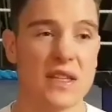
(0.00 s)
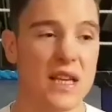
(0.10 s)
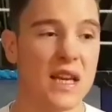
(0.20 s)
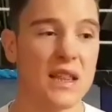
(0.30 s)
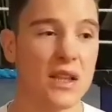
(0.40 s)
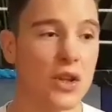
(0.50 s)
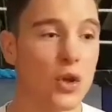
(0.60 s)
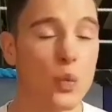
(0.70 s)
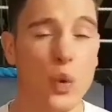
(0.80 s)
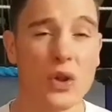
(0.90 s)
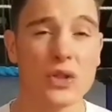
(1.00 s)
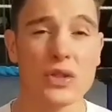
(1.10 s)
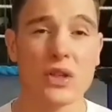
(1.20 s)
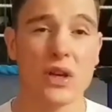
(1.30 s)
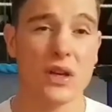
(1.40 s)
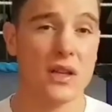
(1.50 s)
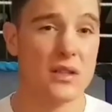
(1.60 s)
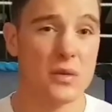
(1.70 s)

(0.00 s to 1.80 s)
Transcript: there's anything that you want to,